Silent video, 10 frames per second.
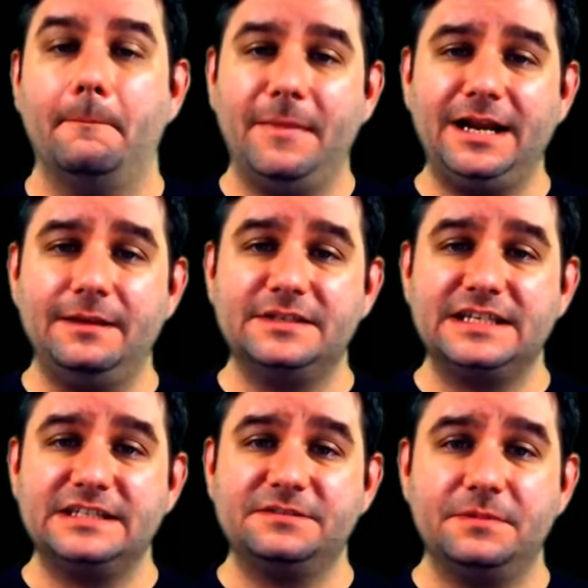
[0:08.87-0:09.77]
My name is
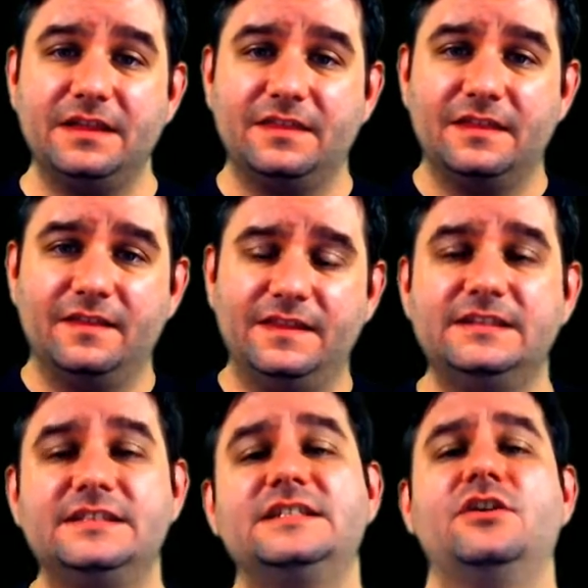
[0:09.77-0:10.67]
Steve Smith.
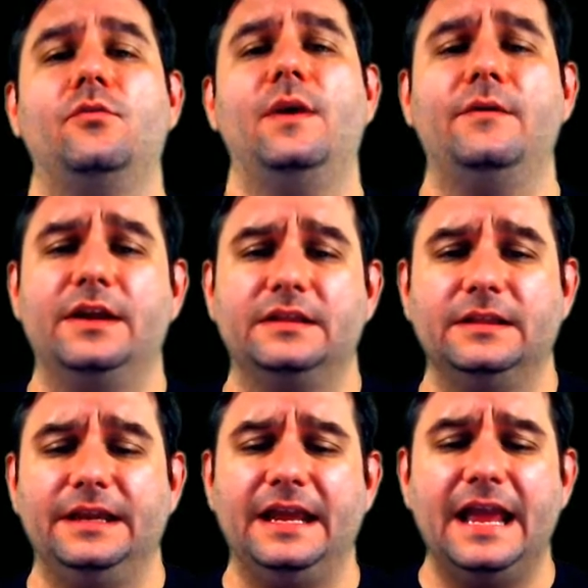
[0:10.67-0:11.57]
This is TQA
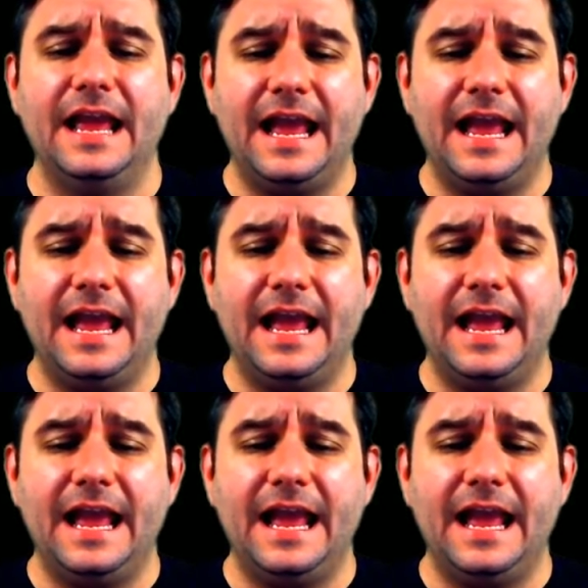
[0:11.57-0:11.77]
Weekly,